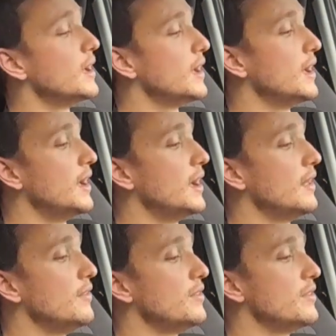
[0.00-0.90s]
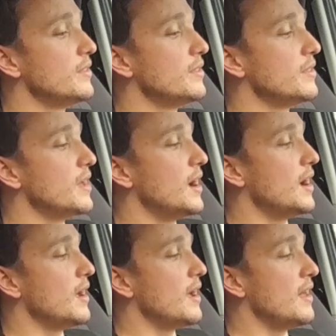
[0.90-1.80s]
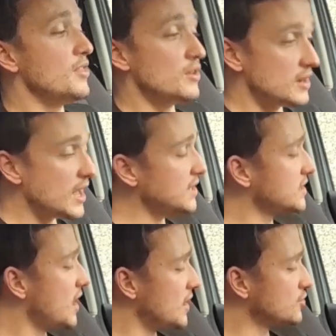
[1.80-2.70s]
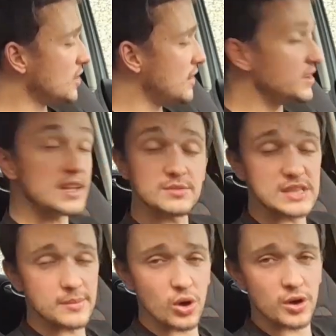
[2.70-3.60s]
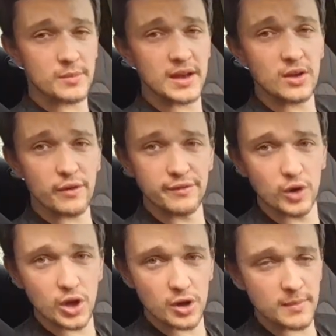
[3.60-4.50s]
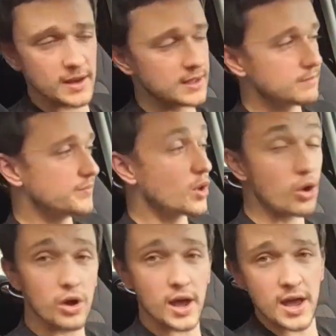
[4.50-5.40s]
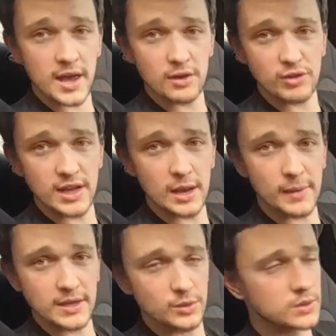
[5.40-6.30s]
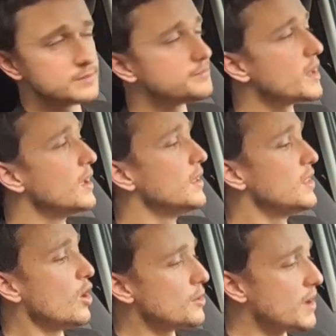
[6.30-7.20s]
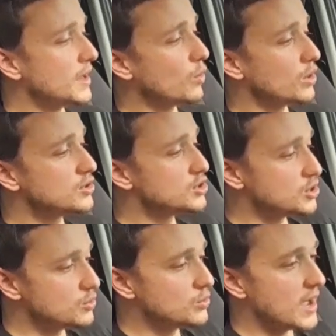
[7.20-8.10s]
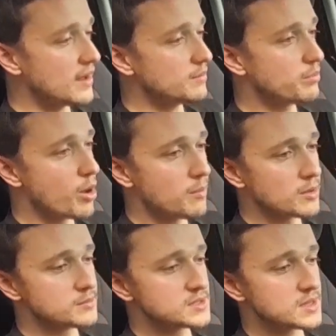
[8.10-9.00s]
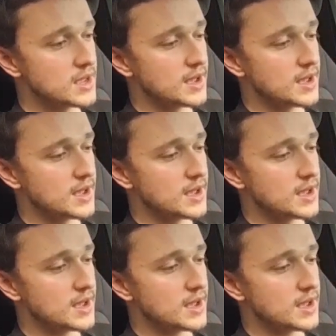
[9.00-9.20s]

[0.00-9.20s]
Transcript: And they're a nice car to drive. You can get them semi-automatic or fully automatic or a regular manual. The automatic ones do get problems.